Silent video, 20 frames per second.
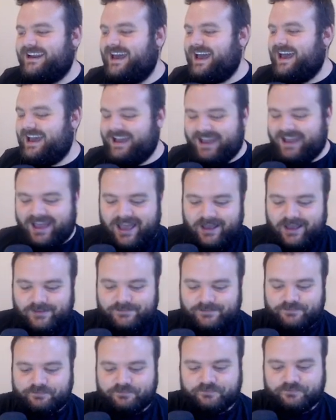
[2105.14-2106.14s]
nah.
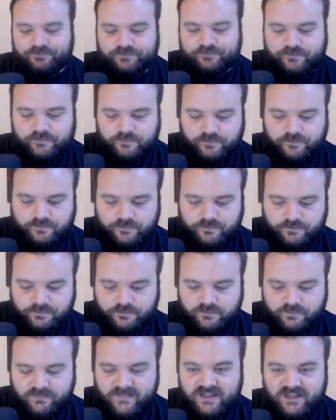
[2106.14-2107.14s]
Um,
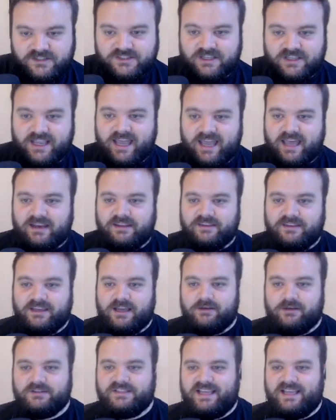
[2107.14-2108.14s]
so yeah, anything
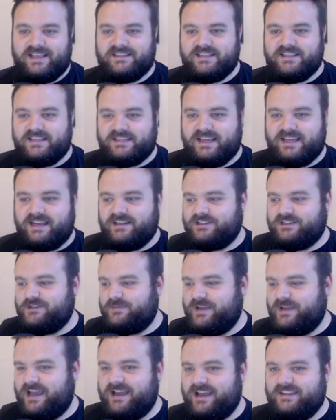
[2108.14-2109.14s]
else? Into the Dalek should
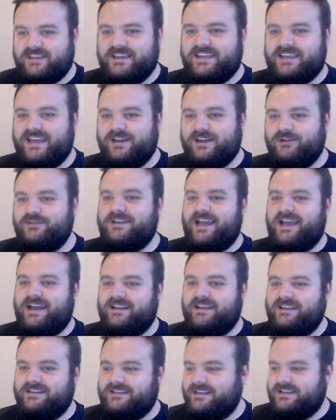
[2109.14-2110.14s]
be high. The giggle,
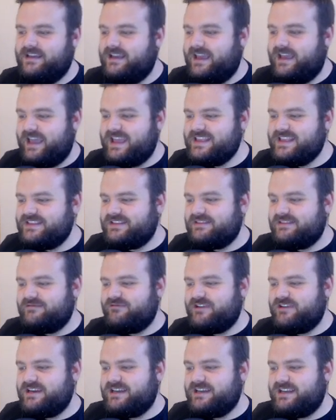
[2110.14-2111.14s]
yeah. Into
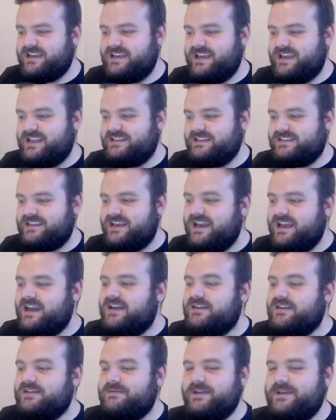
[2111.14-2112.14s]
really into the.
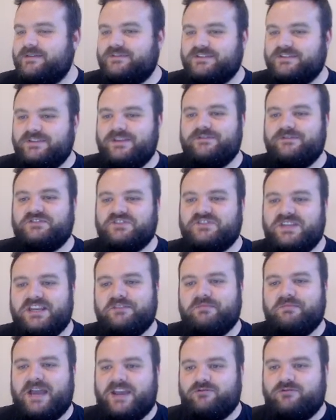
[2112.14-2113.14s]
You've you've
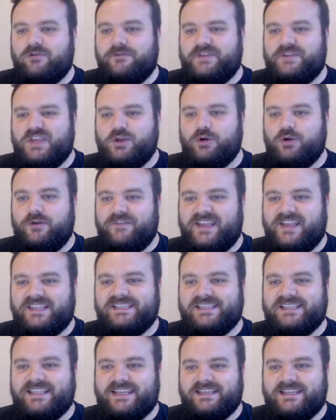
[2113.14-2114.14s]
seen my review of
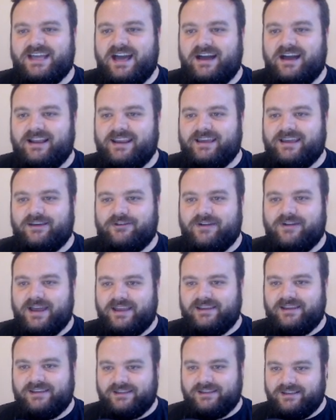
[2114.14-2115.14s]
Into the Dalek,
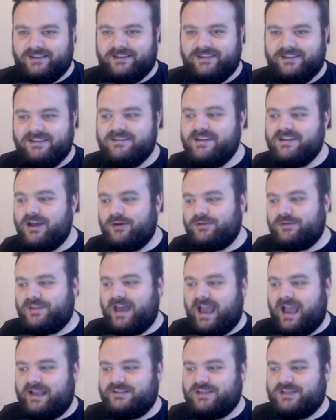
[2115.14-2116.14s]
right? You know
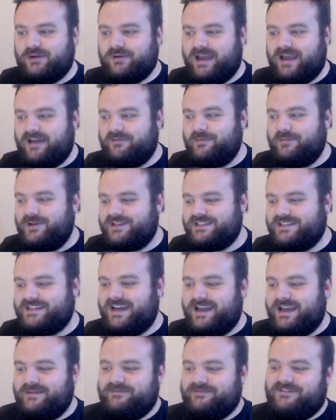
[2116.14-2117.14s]
that I don't have much
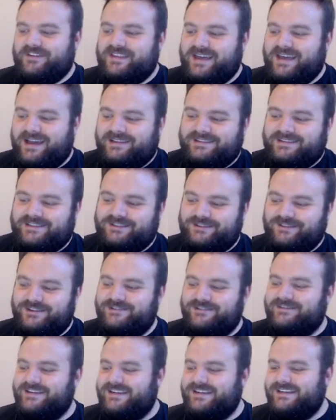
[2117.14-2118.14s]
time for that
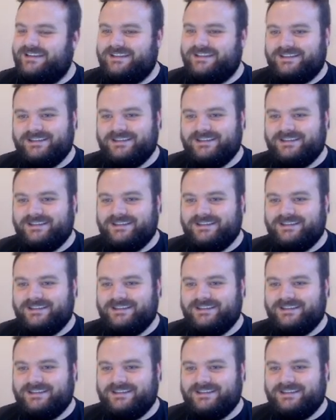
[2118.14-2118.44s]
story.